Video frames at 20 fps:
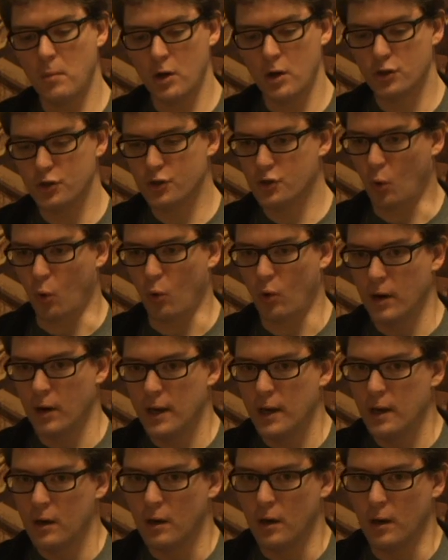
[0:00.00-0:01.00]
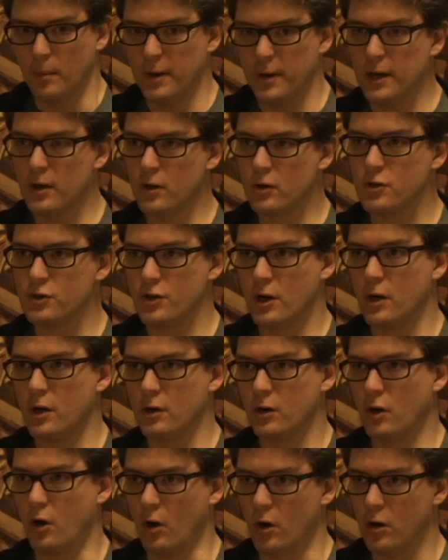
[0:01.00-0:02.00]
much story appears
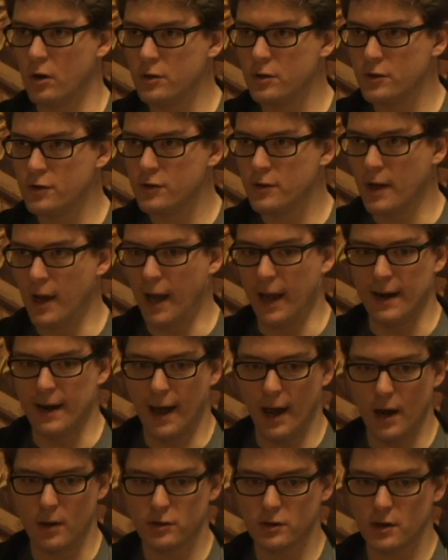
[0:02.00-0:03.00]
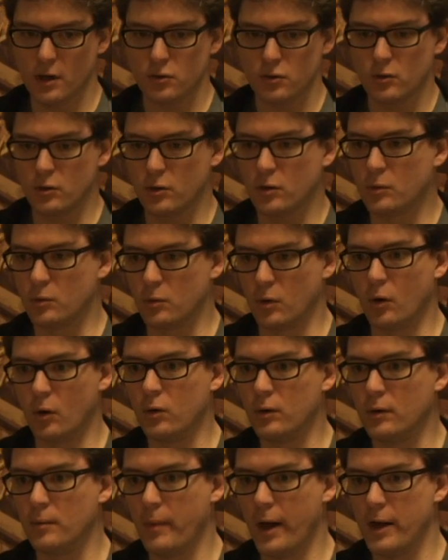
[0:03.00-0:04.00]
on cards and how central a
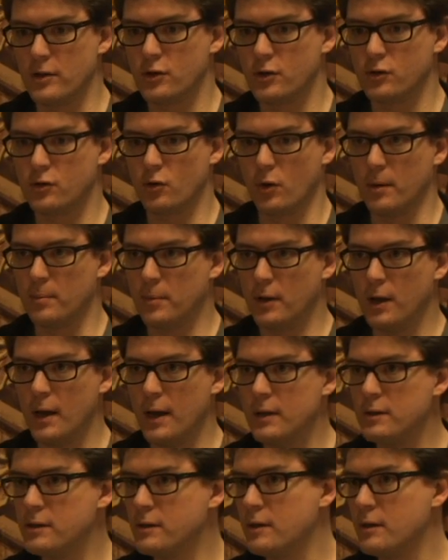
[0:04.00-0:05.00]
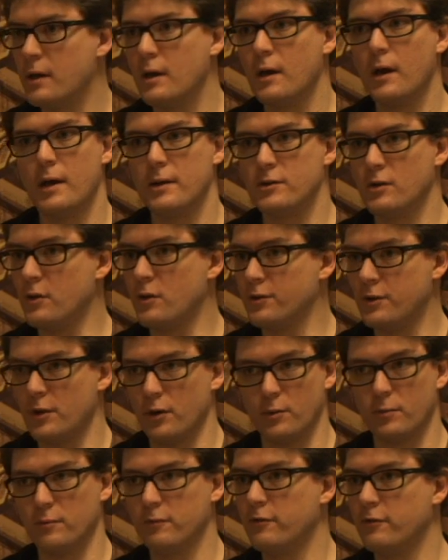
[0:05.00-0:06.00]
role Magic Story plays has
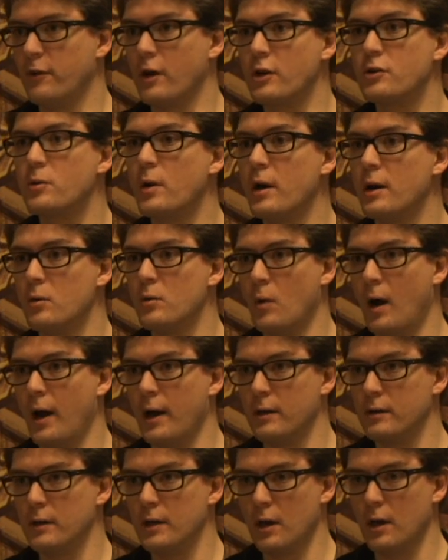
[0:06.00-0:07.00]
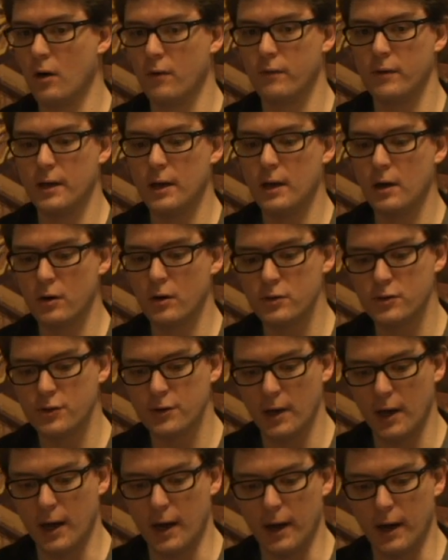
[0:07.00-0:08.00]
also fluctuated wildly over the
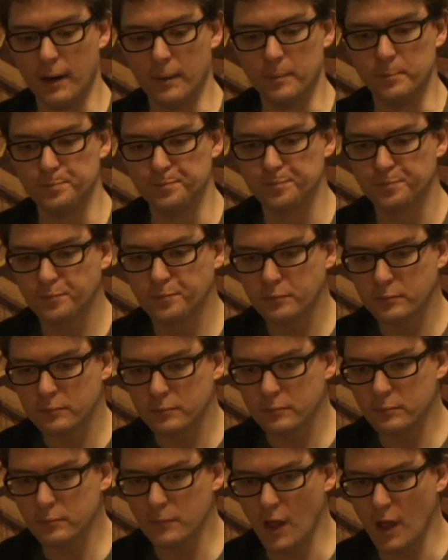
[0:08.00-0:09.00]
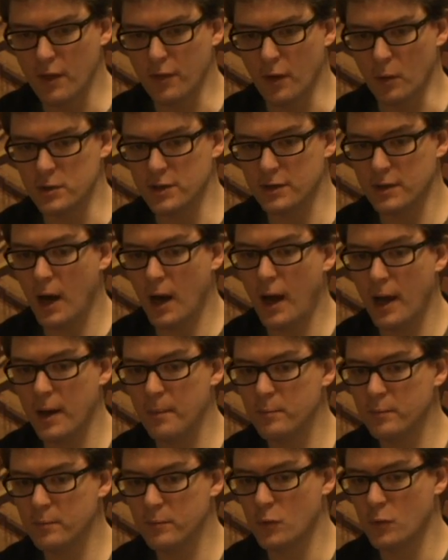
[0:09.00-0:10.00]
years. There was a
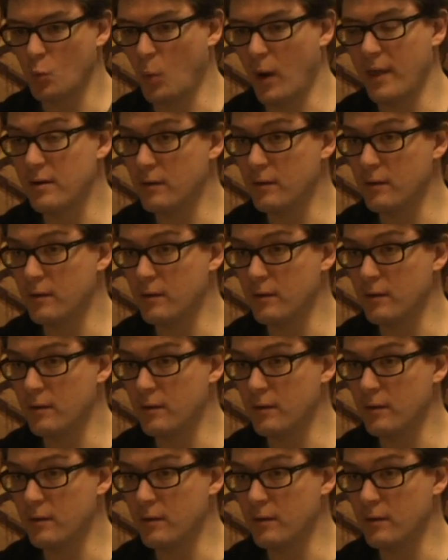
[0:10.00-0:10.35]
time, the